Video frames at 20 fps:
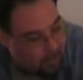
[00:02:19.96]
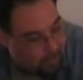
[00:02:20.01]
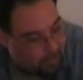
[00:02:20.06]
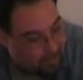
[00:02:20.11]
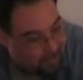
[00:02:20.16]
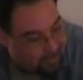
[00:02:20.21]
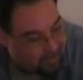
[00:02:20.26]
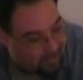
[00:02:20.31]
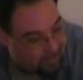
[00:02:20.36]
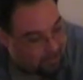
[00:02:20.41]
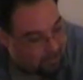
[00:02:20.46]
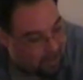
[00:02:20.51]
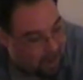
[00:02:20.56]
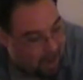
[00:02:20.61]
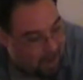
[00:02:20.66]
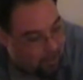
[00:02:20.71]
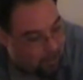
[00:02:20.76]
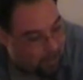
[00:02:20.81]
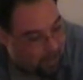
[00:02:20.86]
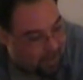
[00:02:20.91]
but it does
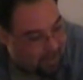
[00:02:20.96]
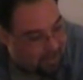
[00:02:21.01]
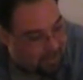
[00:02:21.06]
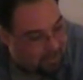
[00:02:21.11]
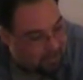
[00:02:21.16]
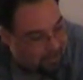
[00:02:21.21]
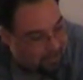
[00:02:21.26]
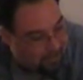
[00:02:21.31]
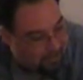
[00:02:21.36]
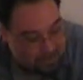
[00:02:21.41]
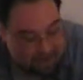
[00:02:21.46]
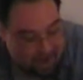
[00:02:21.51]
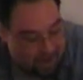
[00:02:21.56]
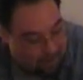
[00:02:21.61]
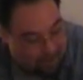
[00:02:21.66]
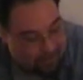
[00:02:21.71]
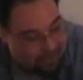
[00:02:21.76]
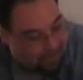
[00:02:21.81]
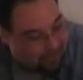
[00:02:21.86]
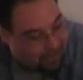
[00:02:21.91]
rhyme with. No,
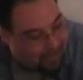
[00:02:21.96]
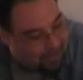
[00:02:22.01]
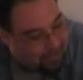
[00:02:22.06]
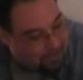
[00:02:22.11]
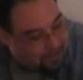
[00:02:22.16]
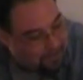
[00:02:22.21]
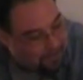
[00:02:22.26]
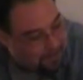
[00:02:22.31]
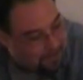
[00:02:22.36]
I won't do that.